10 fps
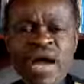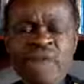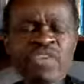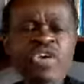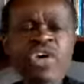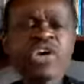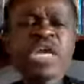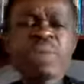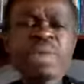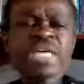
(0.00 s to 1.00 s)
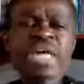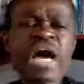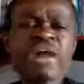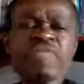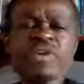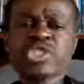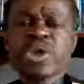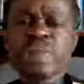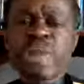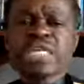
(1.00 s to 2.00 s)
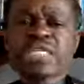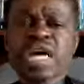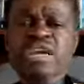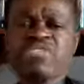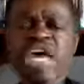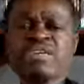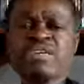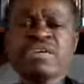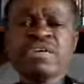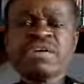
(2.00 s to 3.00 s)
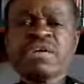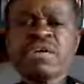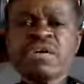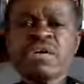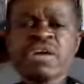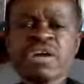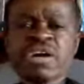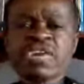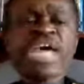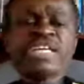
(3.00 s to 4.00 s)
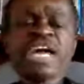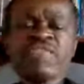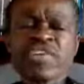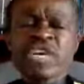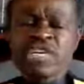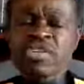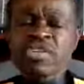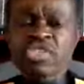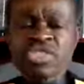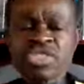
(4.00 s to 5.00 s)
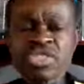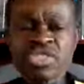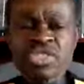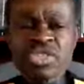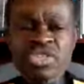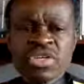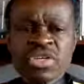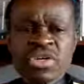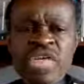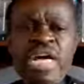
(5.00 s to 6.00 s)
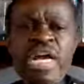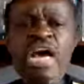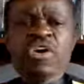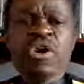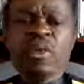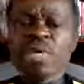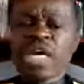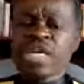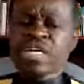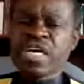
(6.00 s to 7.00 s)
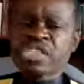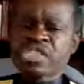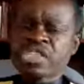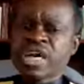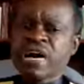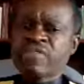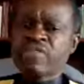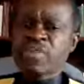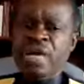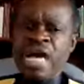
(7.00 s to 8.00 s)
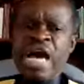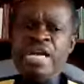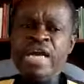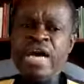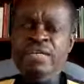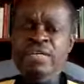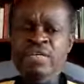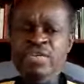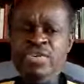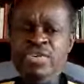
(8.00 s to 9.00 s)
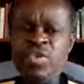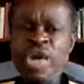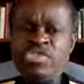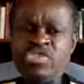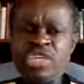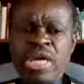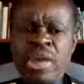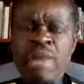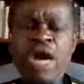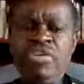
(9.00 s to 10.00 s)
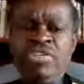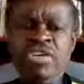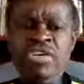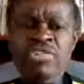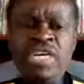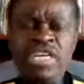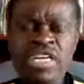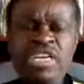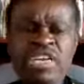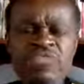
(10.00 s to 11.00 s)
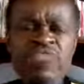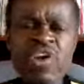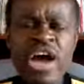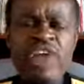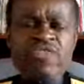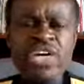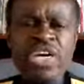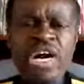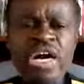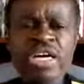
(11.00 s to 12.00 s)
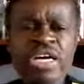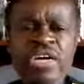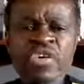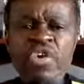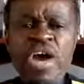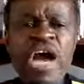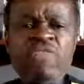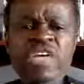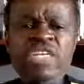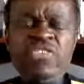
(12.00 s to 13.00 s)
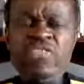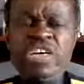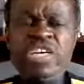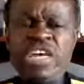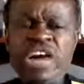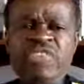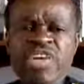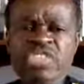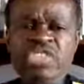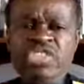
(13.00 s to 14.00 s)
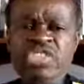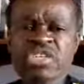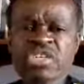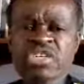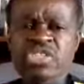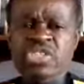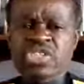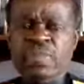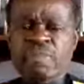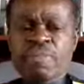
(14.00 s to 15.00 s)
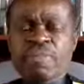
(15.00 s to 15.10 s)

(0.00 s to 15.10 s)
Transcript: I've not only met her, I've also met and read great Africans, Nana Kobina Nkesia from Ghana, who has written about the need for Africa to have a different governance system.